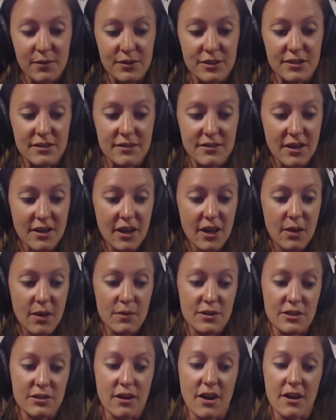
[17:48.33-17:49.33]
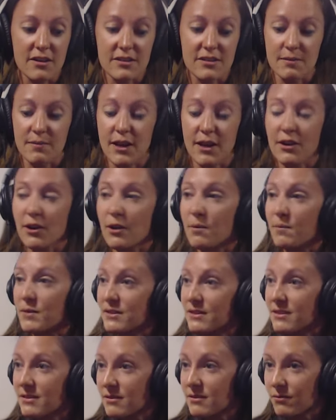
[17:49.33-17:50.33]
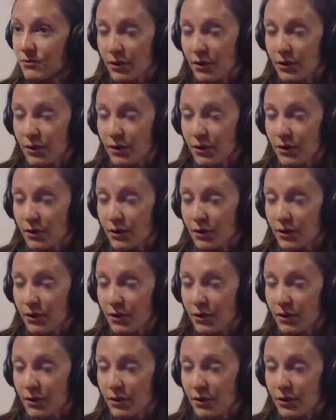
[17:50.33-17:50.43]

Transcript: which is which is awesome. And I know Mrs.